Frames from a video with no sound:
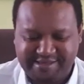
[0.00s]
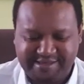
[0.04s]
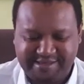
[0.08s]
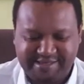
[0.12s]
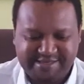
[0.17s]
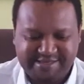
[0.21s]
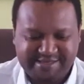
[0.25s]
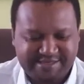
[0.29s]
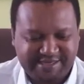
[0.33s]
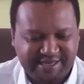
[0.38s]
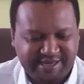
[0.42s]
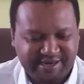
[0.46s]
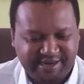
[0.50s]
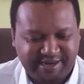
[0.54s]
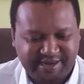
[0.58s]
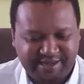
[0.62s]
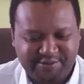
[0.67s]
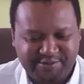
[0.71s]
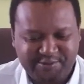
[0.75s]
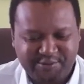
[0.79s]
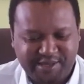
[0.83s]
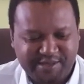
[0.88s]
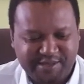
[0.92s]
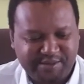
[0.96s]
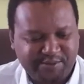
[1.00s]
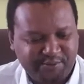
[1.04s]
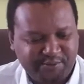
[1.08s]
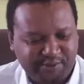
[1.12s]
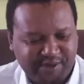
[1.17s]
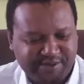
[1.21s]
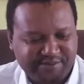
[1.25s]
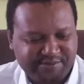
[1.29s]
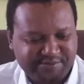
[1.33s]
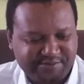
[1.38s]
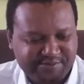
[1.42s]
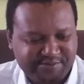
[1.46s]
Sarai. You are the
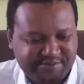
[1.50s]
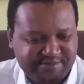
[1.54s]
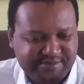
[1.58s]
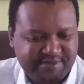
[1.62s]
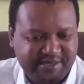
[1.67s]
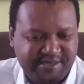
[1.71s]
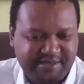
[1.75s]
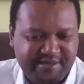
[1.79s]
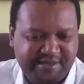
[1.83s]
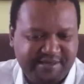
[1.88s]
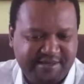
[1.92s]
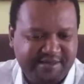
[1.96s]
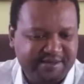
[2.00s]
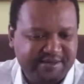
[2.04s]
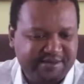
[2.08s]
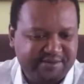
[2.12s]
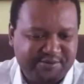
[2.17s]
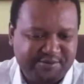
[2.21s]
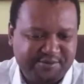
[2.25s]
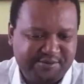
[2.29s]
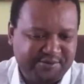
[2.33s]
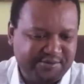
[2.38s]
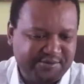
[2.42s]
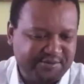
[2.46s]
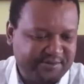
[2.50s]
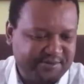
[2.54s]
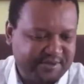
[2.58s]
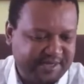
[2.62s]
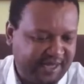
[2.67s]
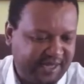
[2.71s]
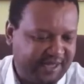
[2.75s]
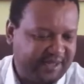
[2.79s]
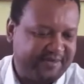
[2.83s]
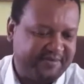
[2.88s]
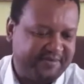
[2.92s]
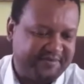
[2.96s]
one who
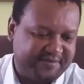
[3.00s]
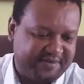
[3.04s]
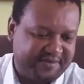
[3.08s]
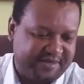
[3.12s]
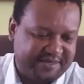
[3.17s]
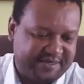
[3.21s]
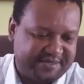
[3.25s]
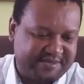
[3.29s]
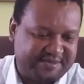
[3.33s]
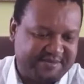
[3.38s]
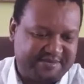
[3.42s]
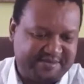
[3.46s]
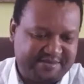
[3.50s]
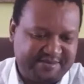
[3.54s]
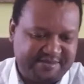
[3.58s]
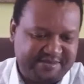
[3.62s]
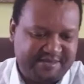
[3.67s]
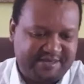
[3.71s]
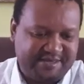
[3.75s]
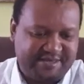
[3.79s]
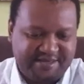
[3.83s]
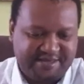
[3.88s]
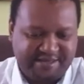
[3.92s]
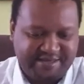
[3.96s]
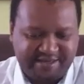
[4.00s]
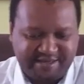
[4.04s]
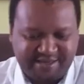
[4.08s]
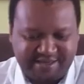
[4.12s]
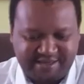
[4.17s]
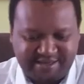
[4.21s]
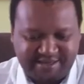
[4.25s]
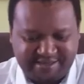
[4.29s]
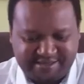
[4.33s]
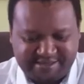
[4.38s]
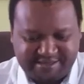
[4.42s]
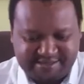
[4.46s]
gave this
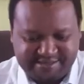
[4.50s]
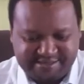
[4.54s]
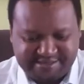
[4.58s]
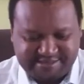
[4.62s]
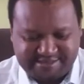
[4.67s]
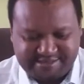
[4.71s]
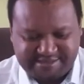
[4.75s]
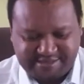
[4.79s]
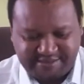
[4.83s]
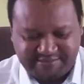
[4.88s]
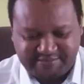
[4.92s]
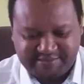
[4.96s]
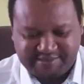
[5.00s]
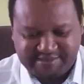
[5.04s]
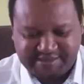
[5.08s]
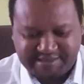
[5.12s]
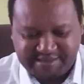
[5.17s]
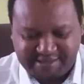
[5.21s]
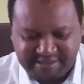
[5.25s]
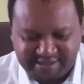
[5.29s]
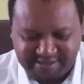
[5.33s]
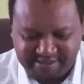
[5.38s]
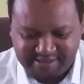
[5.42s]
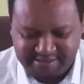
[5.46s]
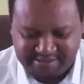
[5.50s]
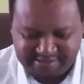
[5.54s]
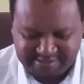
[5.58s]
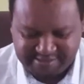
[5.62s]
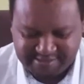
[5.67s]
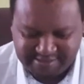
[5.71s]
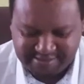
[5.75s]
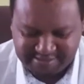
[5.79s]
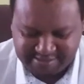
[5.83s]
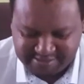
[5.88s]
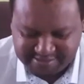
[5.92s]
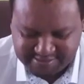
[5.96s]
uh, seventh girl
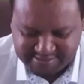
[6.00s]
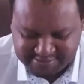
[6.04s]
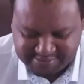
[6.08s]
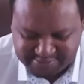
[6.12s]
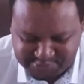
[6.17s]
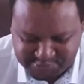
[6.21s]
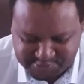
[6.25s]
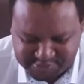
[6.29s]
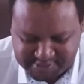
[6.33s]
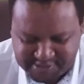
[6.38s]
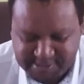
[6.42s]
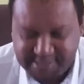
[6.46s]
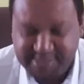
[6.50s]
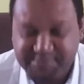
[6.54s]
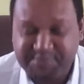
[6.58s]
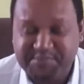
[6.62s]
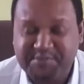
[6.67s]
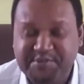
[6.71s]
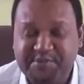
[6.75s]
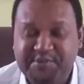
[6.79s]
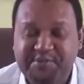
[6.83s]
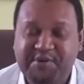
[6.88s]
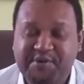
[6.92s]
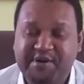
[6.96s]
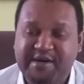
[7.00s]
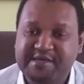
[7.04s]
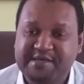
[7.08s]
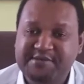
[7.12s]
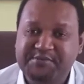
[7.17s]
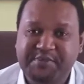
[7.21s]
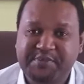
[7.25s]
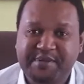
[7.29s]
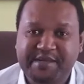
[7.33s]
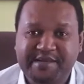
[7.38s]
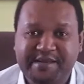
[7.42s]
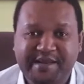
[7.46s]
to sleep with your
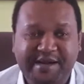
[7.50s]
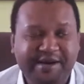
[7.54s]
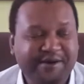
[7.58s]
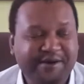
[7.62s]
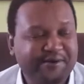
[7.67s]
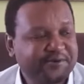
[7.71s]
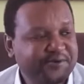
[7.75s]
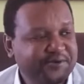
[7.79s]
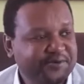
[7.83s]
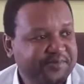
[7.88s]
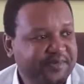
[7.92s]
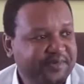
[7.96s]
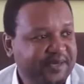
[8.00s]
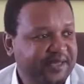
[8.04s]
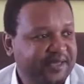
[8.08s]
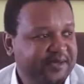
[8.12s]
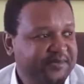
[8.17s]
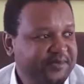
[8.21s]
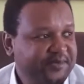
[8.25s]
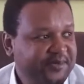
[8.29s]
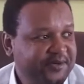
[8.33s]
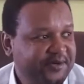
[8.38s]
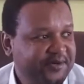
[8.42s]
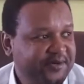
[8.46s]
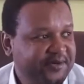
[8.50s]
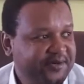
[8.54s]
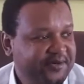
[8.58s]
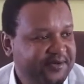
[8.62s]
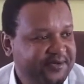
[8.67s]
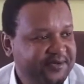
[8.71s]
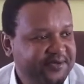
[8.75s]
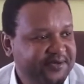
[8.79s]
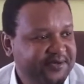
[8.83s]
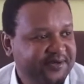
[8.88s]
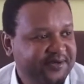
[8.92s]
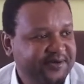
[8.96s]
husband. Now you blame your,
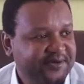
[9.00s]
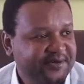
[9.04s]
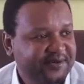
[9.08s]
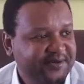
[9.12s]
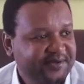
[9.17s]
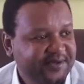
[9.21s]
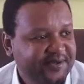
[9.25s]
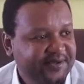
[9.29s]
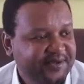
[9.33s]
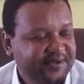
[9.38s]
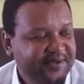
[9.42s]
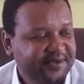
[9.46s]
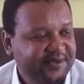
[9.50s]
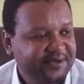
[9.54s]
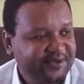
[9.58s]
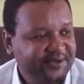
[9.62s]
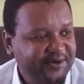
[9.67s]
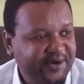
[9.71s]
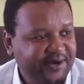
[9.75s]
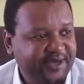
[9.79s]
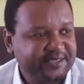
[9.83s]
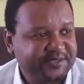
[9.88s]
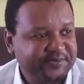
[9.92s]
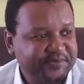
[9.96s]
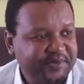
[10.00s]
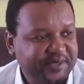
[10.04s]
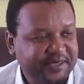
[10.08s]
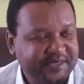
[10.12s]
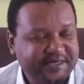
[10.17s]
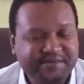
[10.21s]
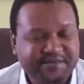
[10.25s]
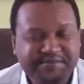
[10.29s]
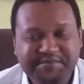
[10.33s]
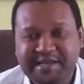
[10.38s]
your, your husband.